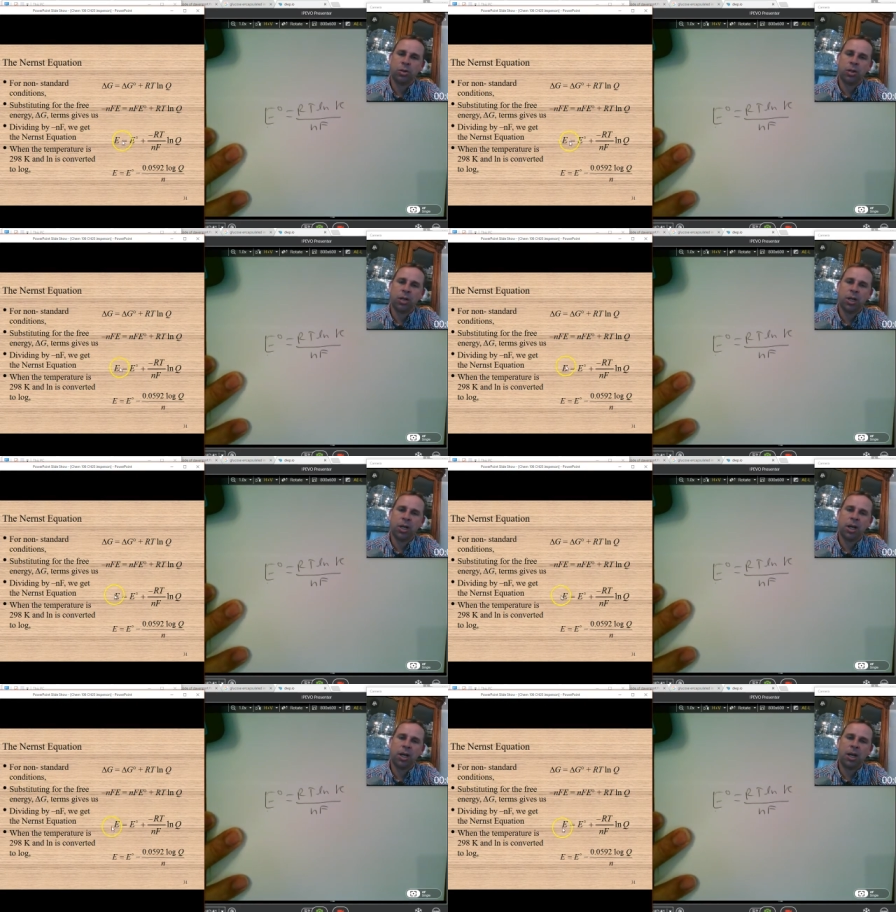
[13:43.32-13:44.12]

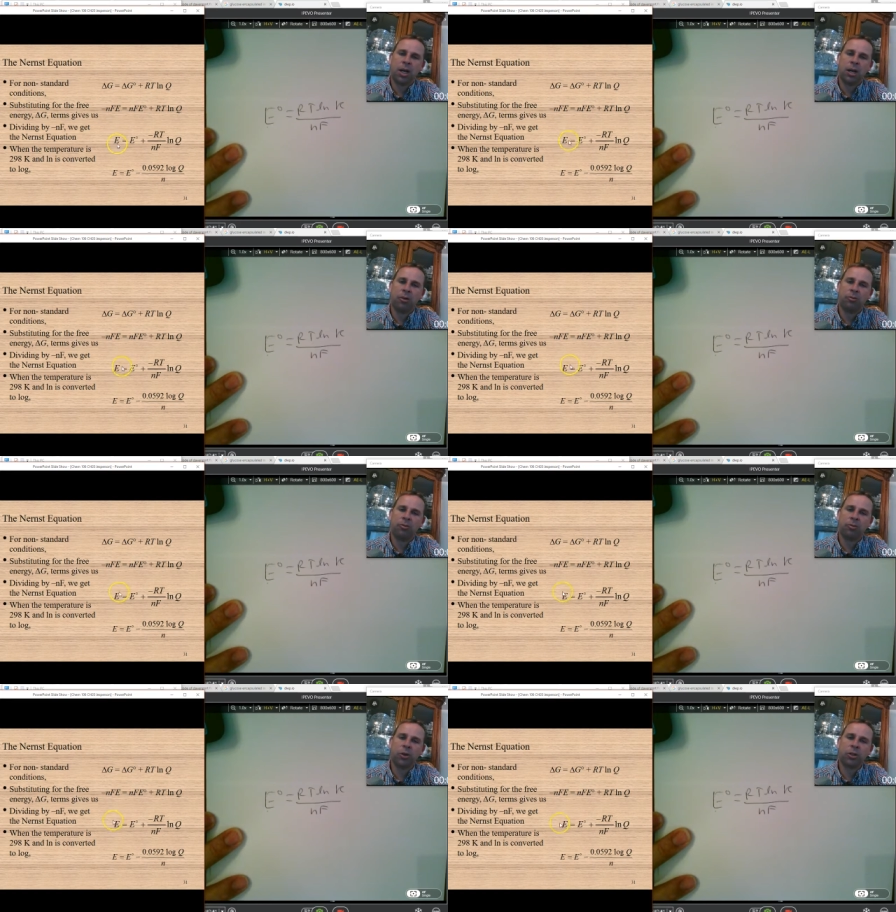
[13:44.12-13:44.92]
the
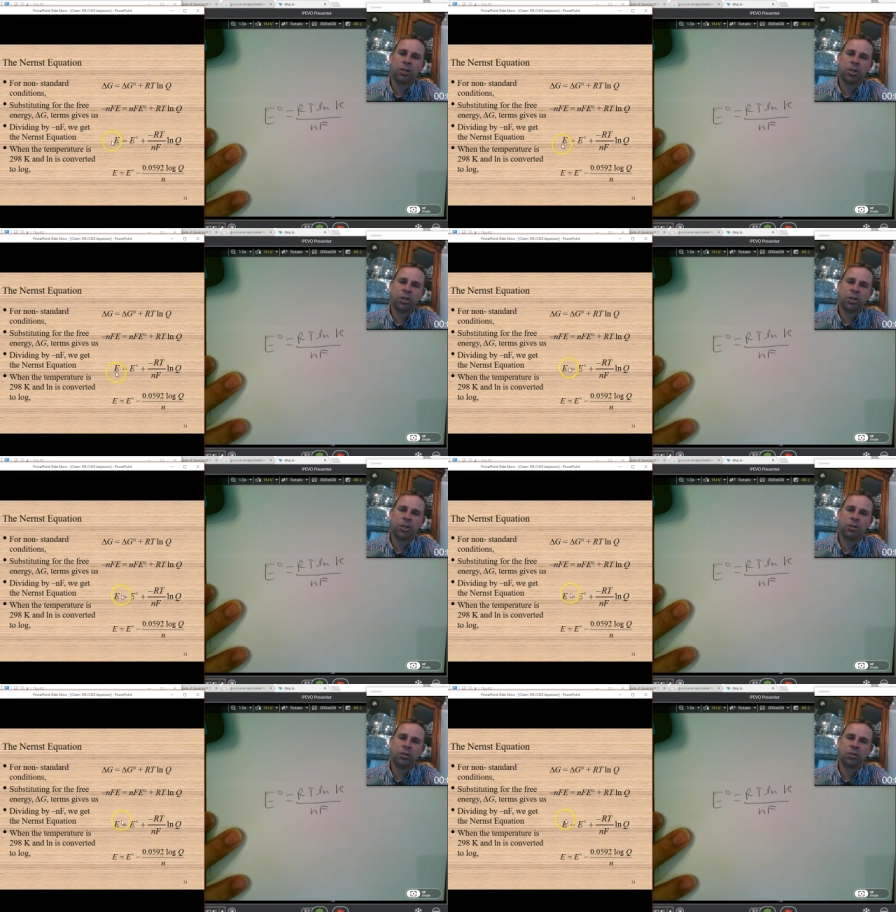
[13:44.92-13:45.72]

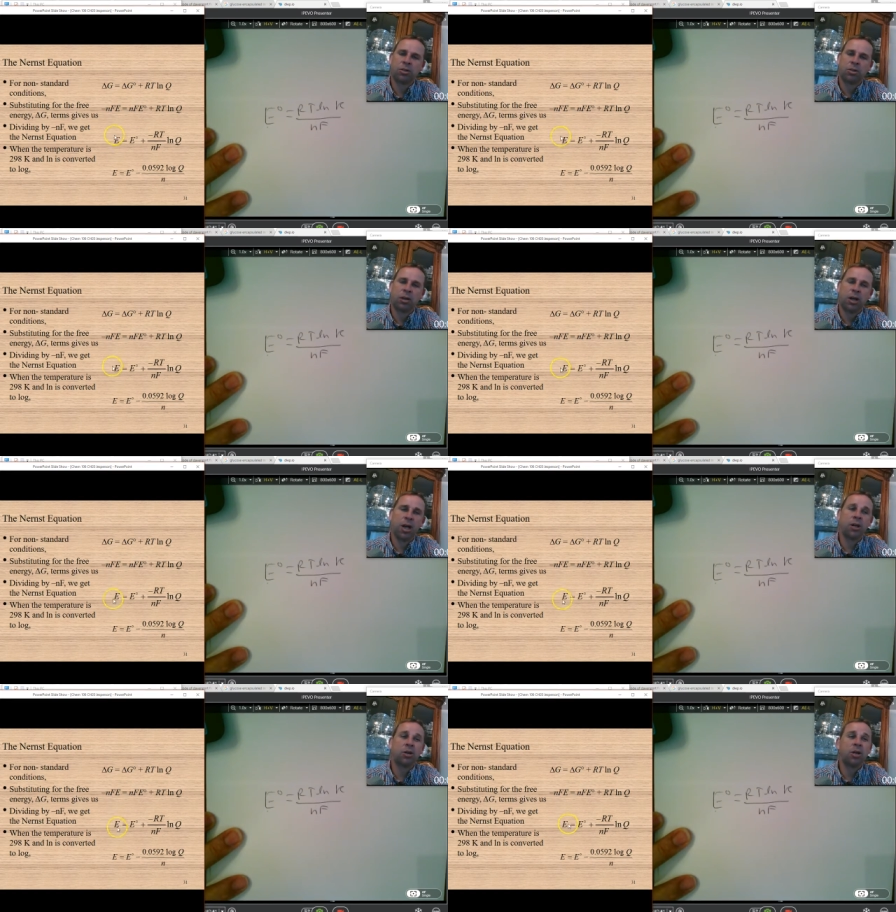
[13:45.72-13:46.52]
voltage
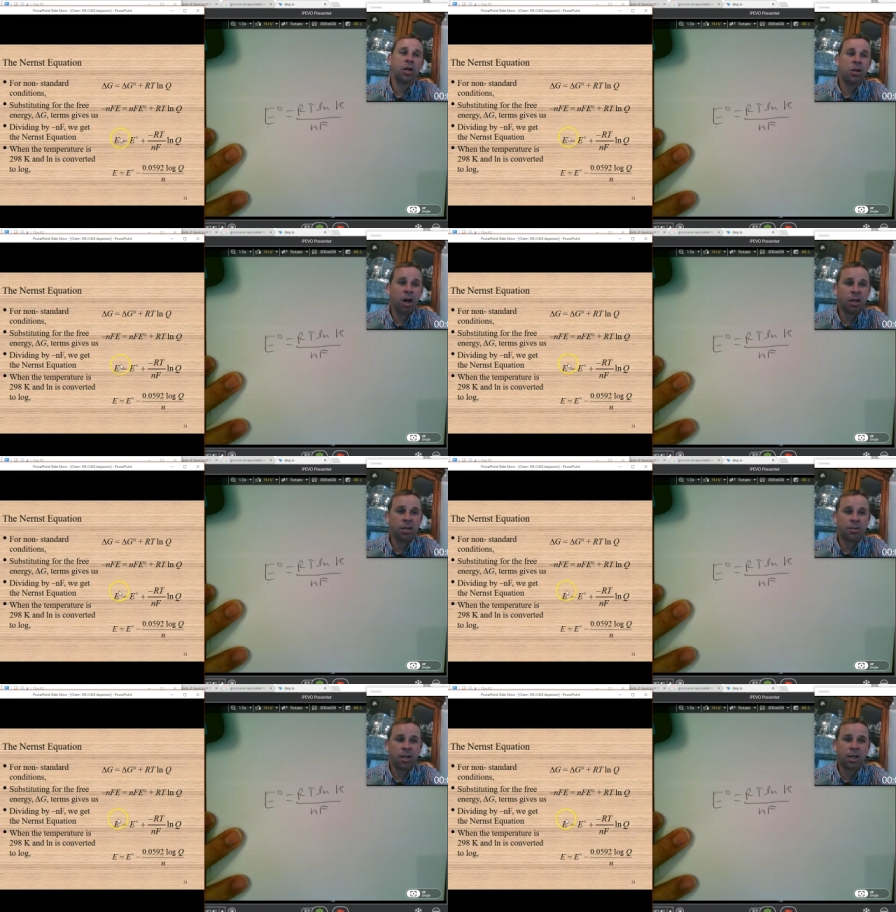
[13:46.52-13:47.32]
under
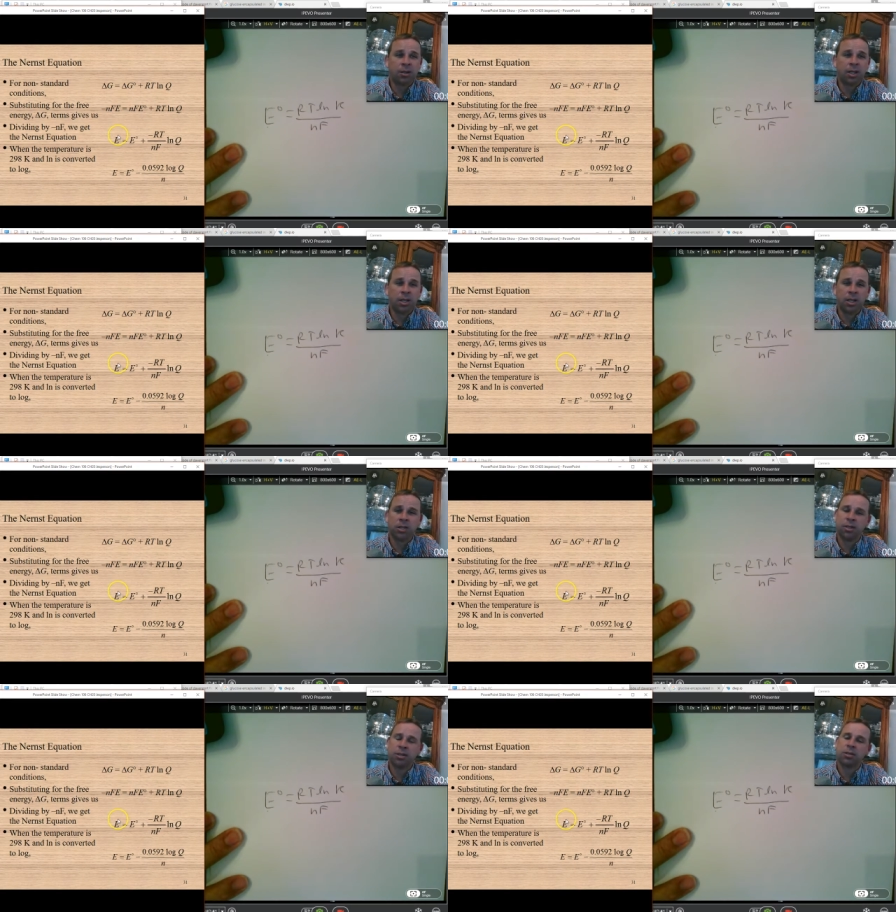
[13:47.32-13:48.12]
non-standard
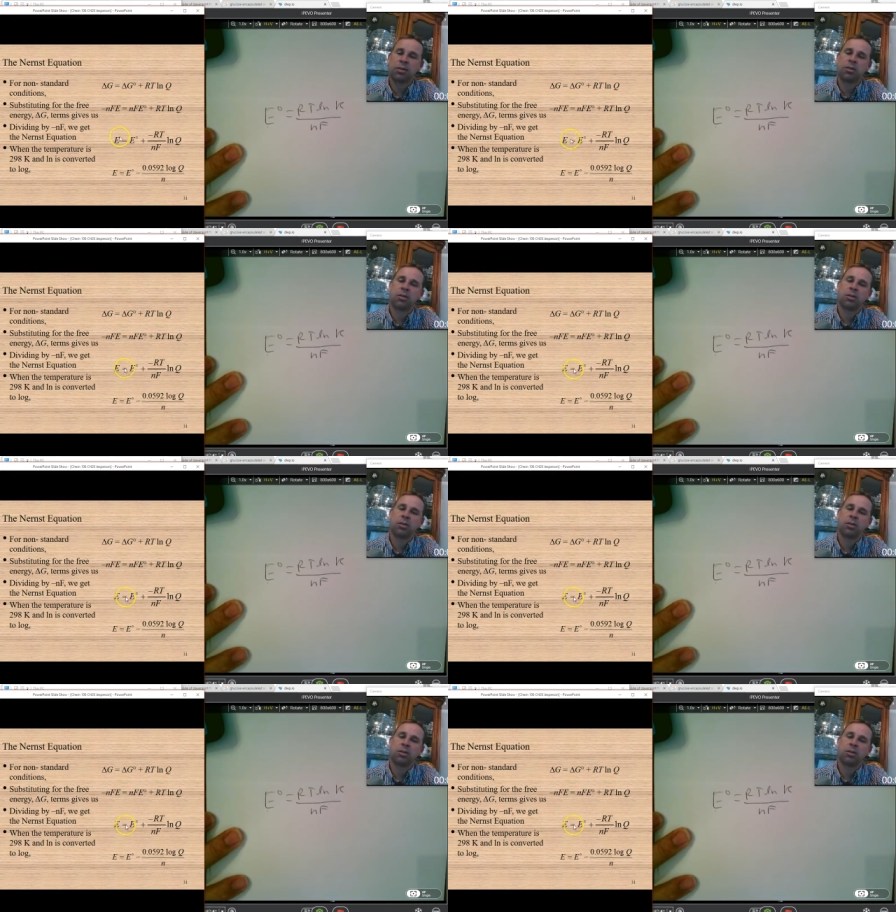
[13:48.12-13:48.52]
conditions.